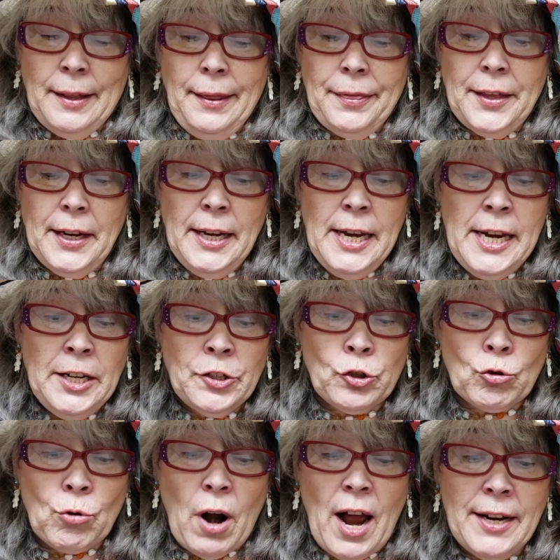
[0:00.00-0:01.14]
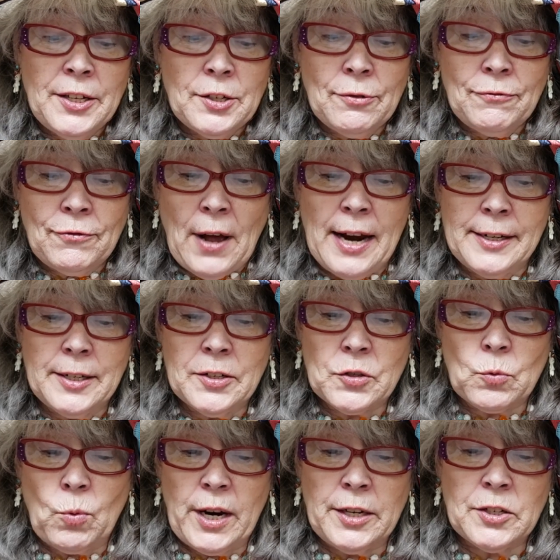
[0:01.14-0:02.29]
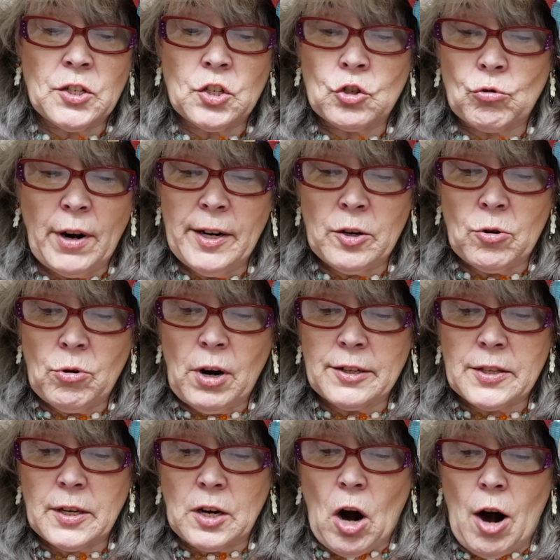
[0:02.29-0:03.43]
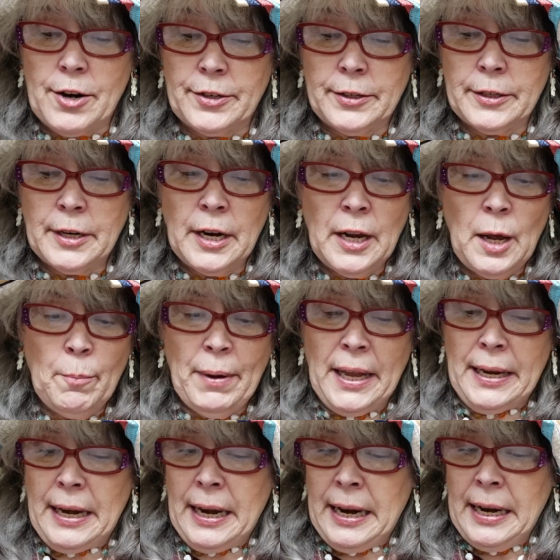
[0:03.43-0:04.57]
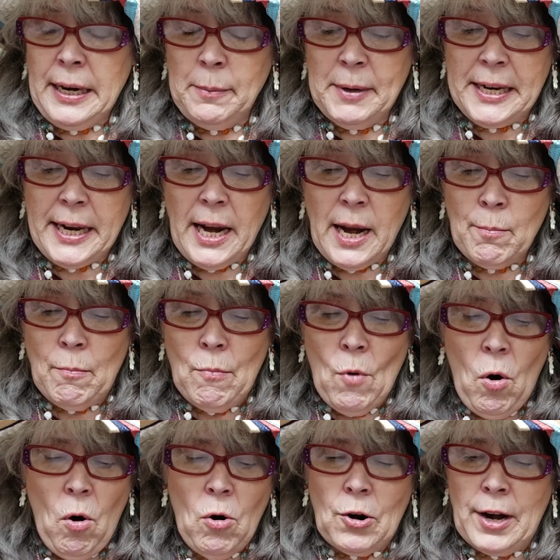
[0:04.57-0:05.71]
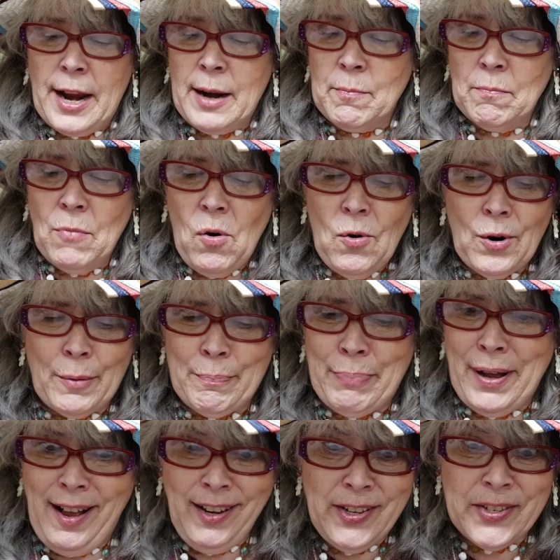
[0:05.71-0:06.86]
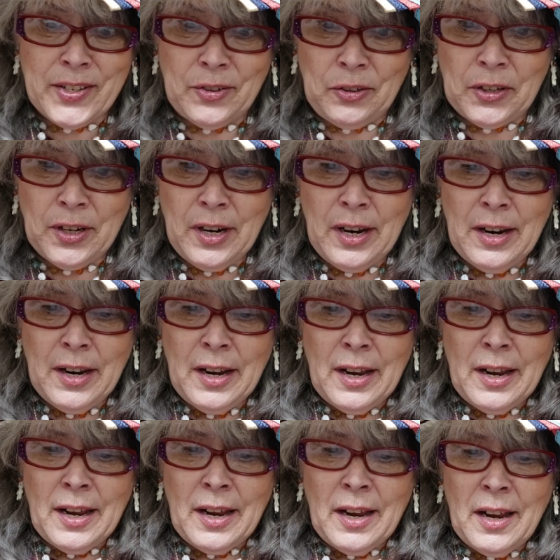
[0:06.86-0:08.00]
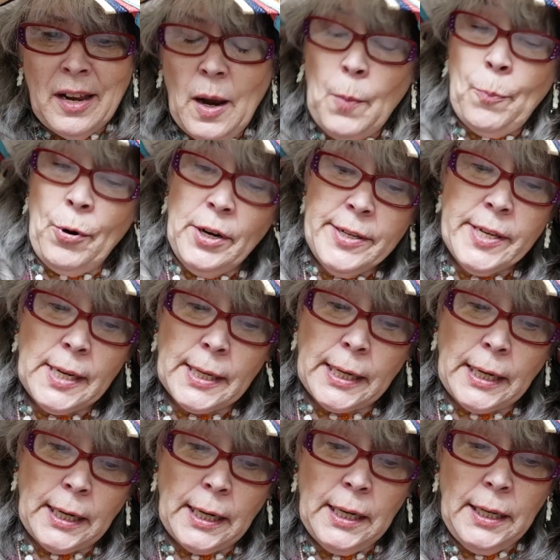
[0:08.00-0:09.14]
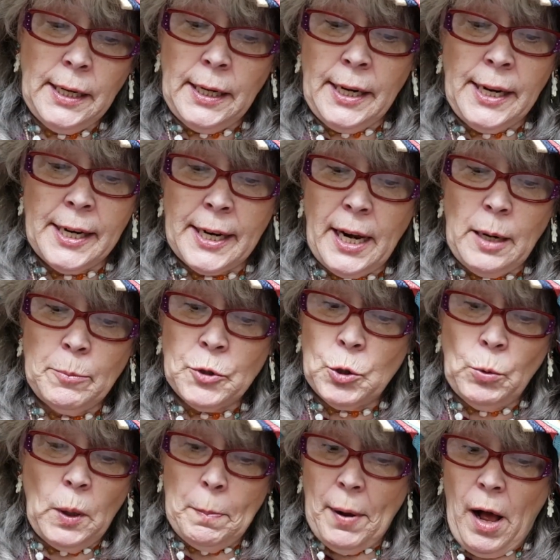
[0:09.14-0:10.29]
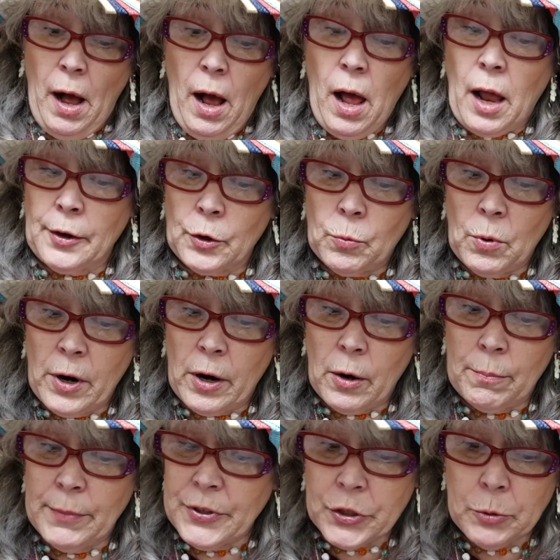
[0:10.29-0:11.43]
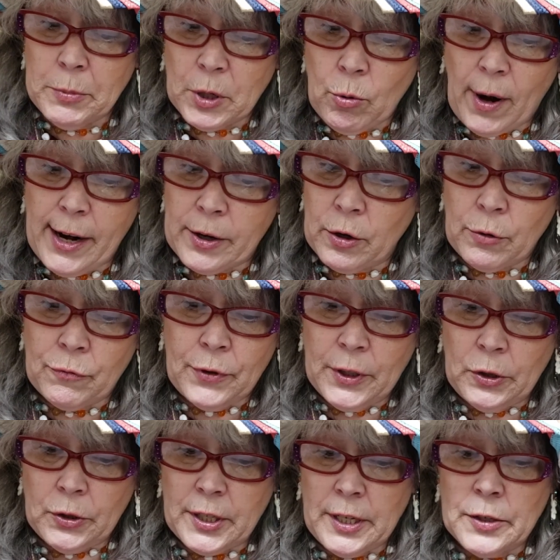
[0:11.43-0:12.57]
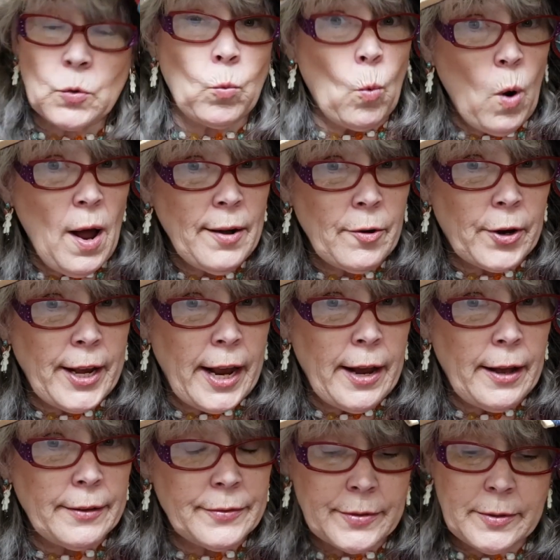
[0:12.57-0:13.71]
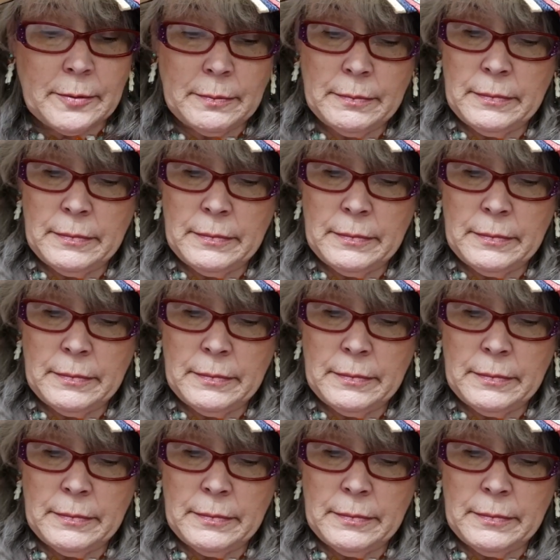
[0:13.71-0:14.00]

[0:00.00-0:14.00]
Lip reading: Then he tried to find his way straight across the garden, but he became more and more puzzled. Presently, he came to a pond where Mr. McGregor filled his water cans.